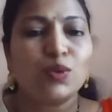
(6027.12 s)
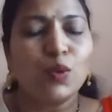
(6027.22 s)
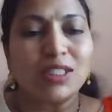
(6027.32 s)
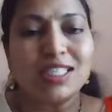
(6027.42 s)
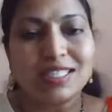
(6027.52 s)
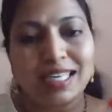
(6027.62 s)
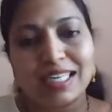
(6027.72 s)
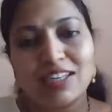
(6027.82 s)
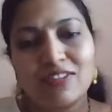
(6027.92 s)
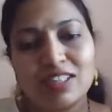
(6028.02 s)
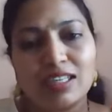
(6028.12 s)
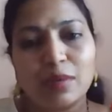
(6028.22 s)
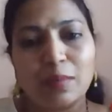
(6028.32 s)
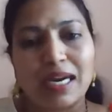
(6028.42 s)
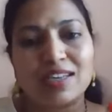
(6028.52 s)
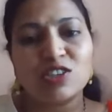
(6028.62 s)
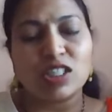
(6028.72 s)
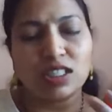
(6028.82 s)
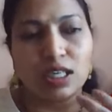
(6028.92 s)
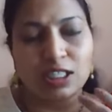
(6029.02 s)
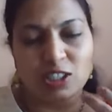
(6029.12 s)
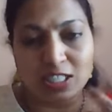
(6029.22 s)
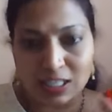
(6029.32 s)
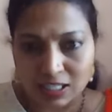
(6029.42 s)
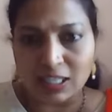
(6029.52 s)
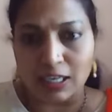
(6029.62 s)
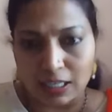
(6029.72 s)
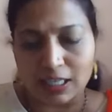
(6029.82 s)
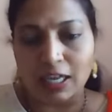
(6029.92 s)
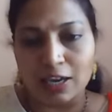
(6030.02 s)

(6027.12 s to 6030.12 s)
So this ended with her marriage at 16.